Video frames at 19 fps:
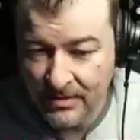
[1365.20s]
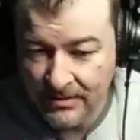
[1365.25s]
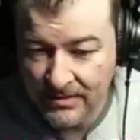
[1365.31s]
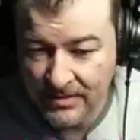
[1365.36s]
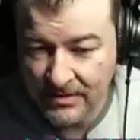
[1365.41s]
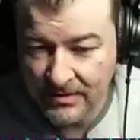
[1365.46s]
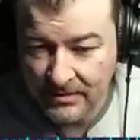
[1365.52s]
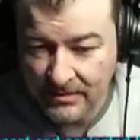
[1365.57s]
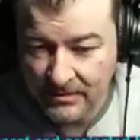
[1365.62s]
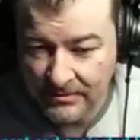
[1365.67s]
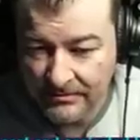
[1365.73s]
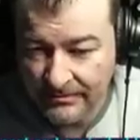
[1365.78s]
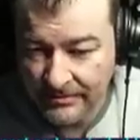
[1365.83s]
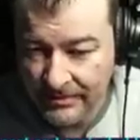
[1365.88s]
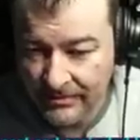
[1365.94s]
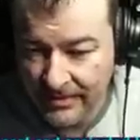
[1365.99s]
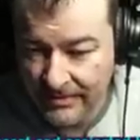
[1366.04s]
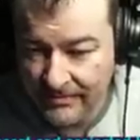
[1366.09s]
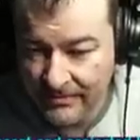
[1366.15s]
mean, you
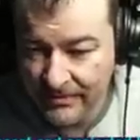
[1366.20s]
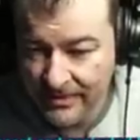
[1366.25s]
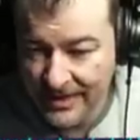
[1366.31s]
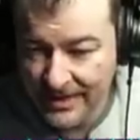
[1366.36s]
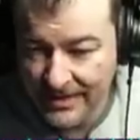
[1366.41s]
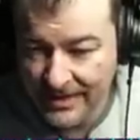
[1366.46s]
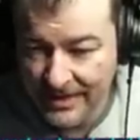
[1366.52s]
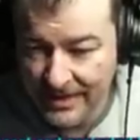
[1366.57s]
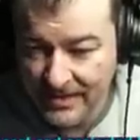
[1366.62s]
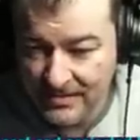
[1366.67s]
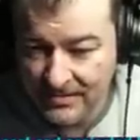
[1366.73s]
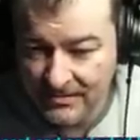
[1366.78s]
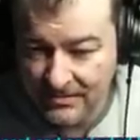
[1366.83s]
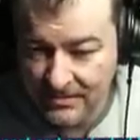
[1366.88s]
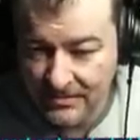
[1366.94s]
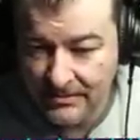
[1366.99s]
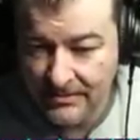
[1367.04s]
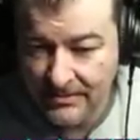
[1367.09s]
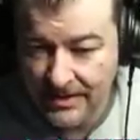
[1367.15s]
have a redhead,
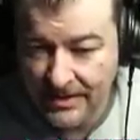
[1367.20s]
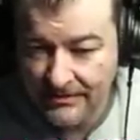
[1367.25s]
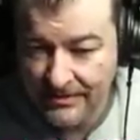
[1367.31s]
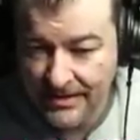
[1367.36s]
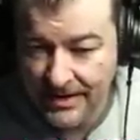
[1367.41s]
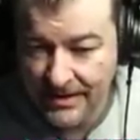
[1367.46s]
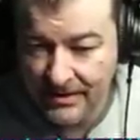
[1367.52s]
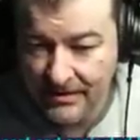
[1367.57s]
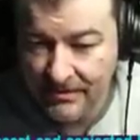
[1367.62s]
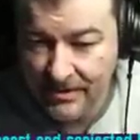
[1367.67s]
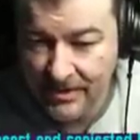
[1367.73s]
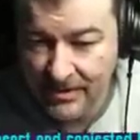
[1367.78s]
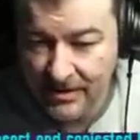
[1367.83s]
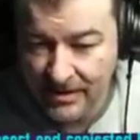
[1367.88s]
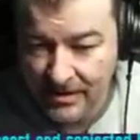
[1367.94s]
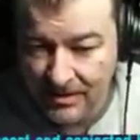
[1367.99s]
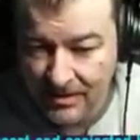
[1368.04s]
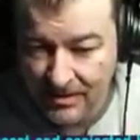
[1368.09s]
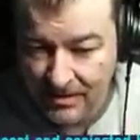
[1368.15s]
and you have angry.
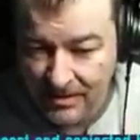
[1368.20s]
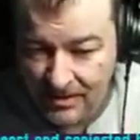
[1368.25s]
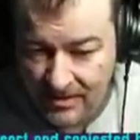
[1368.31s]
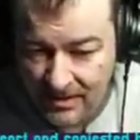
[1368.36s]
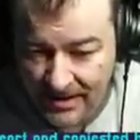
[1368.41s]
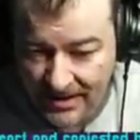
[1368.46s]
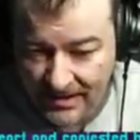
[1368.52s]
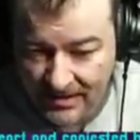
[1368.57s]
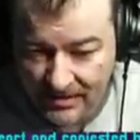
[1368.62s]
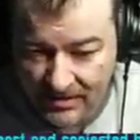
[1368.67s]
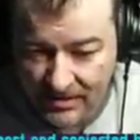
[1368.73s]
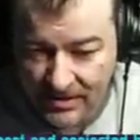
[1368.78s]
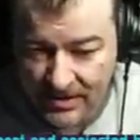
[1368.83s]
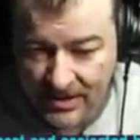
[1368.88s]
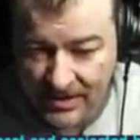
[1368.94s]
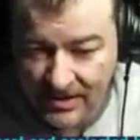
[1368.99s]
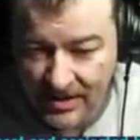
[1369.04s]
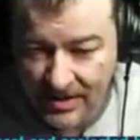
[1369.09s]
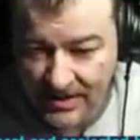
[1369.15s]
Like, could they
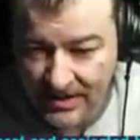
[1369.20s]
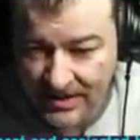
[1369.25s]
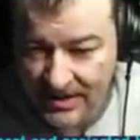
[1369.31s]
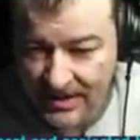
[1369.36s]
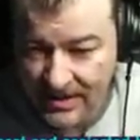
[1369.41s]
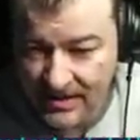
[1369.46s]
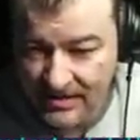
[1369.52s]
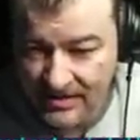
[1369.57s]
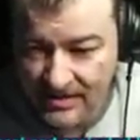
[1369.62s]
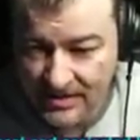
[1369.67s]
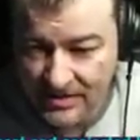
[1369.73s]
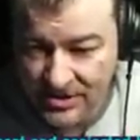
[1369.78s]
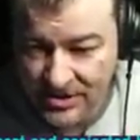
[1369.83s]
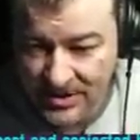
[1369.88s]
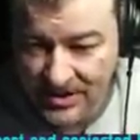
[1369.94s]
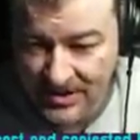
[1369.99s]
not get the chick